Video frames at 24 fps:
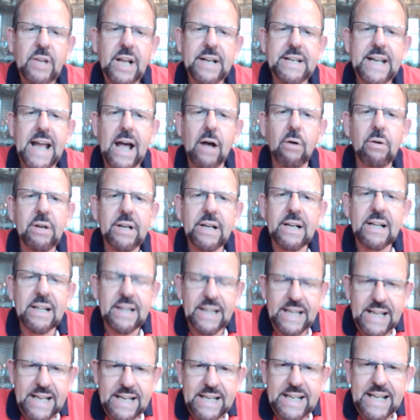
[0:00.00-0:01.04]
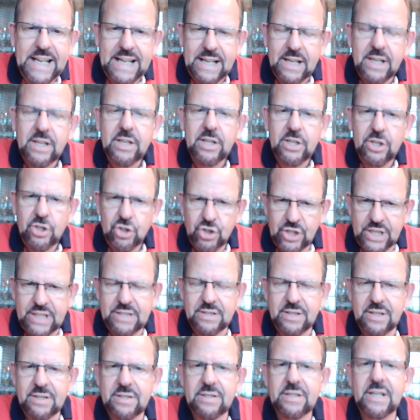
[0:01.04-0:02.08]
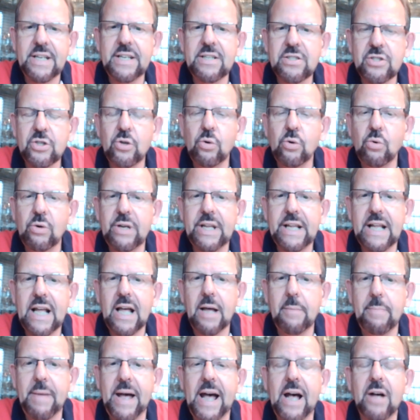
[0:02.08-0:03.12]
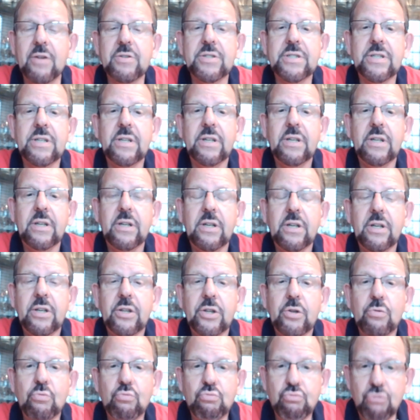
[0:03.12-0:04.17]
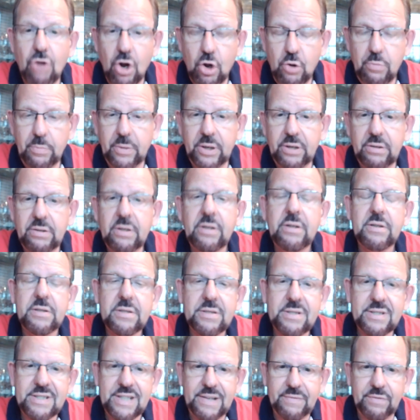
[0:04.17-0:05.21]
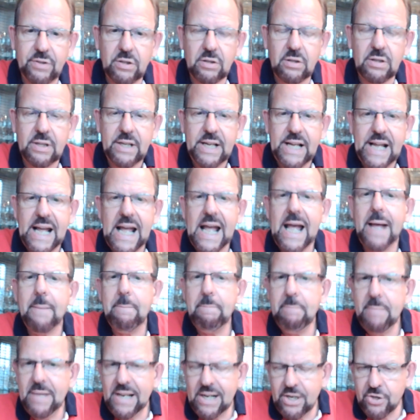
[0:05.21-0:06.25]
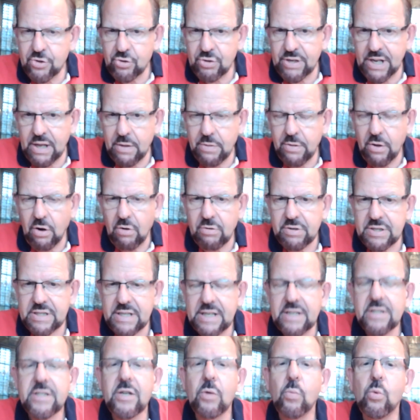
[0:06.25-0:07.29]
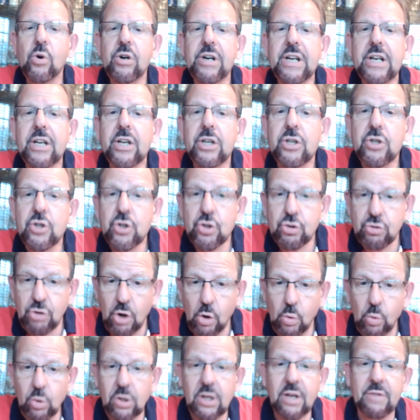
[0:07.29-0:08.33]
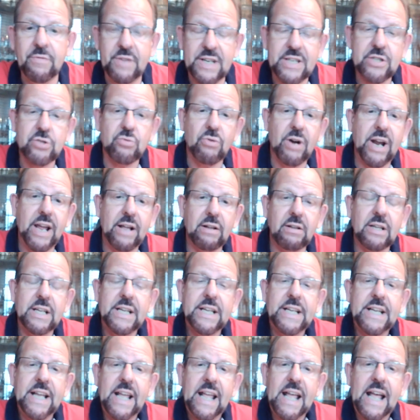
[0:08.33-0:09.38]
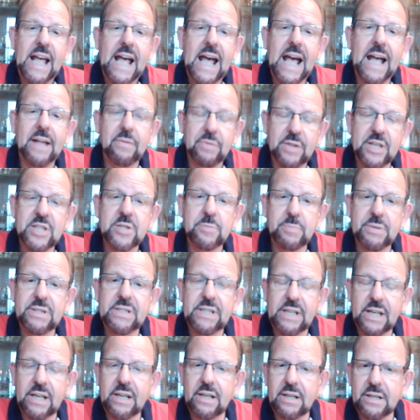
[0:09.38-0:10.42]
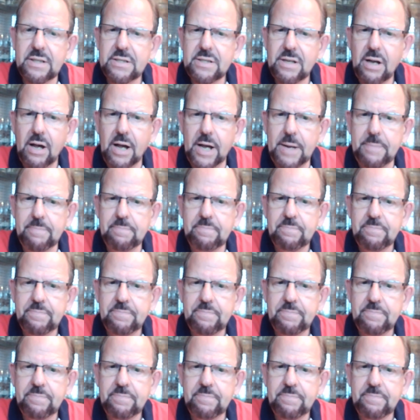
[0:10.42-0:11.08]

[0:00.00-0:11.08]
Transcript: Now, clearly, Jesus is talking about the Roman civil and military authorities that were in control of Israel at this particular time.